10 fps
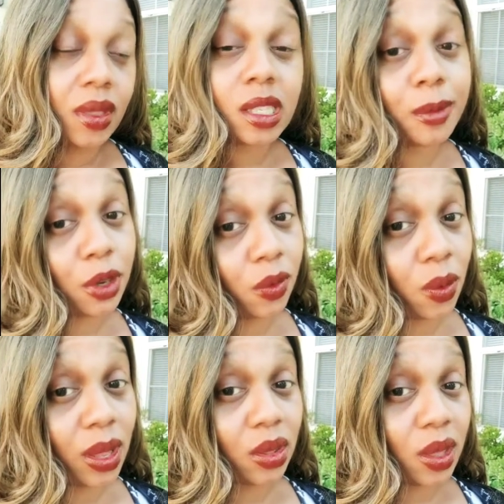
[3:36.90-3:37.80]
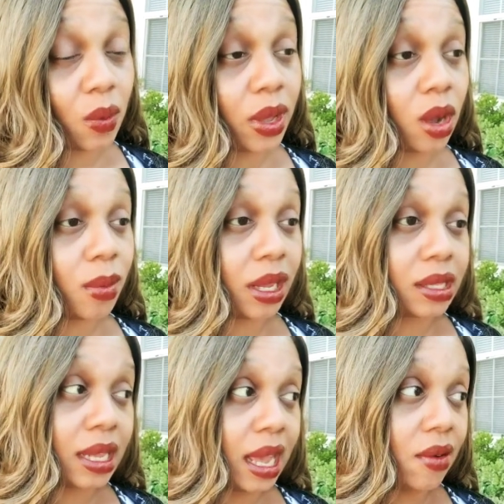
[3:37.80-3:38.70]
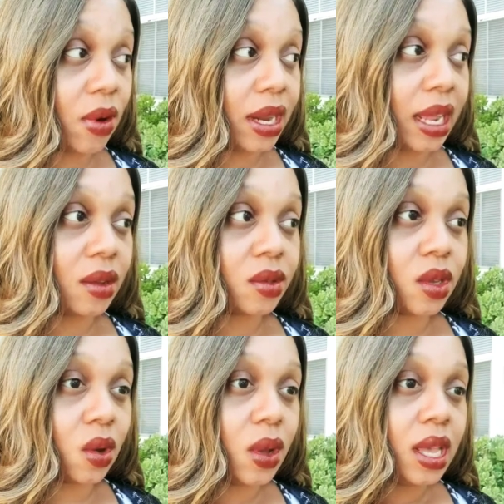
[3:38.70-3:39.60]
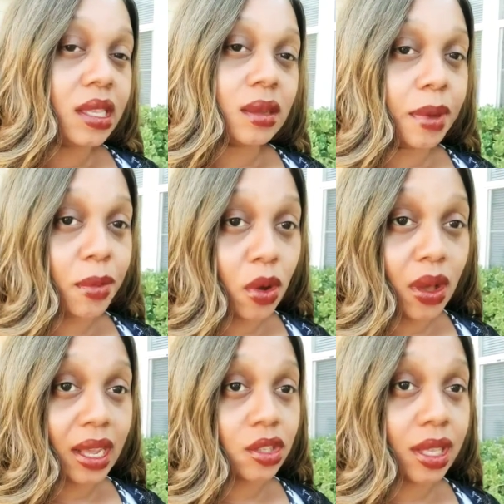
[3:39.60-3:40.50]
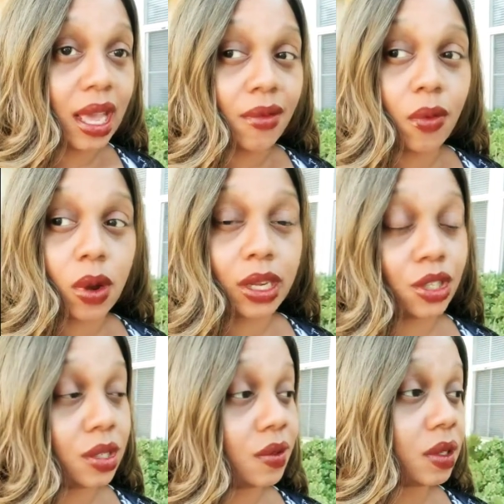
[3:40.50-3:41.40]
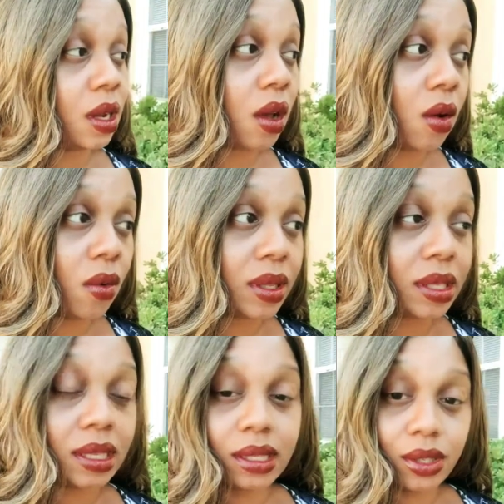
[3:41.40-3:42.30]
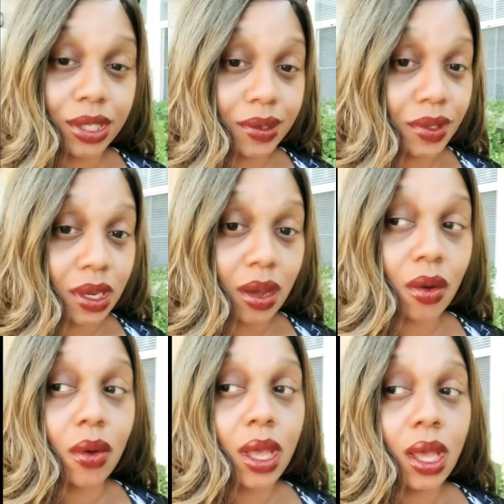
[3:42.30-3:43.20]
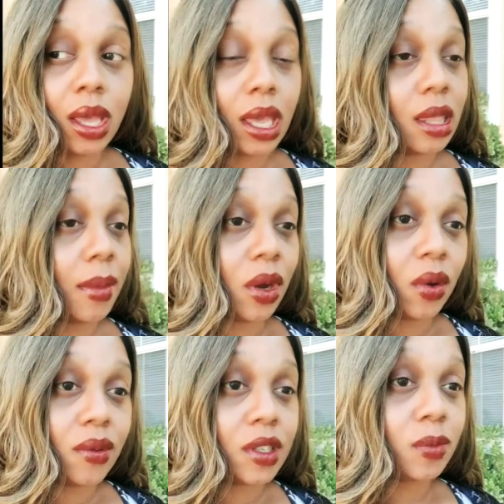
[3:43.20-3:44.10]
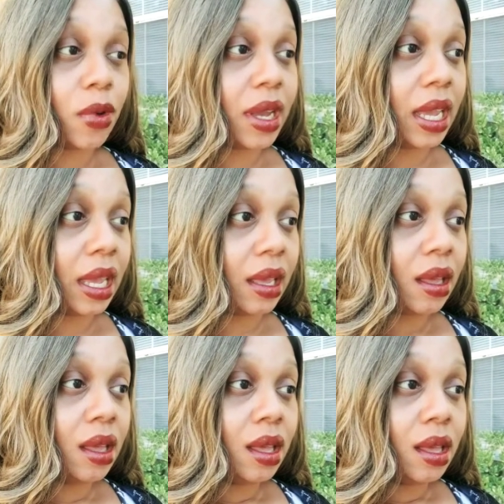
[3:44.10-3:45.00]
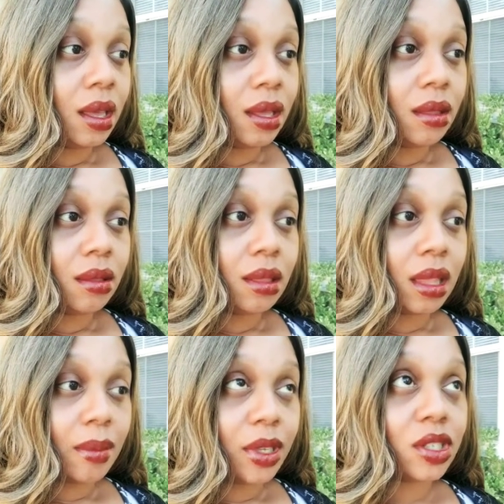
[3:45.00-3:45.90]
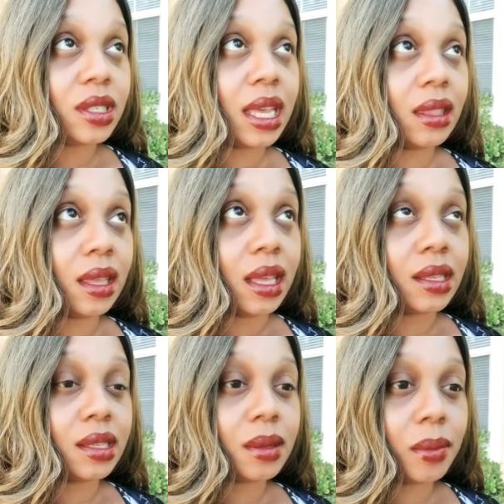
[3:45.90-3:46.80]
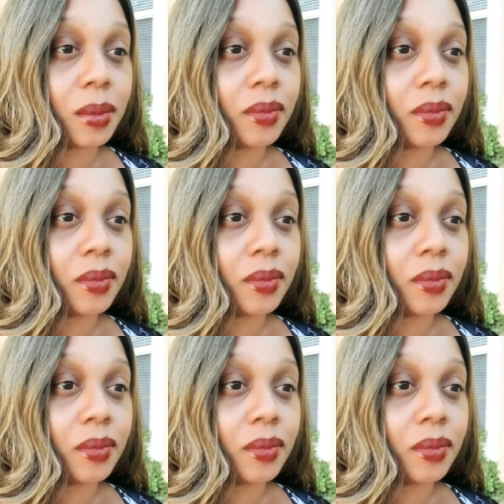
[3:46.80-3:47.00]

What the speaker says: this beautiful weather that we are blessed to have right now. So some people are going to actually have 4 inches of snow and 6 inches of snow in the middle of spring. Let me just say this.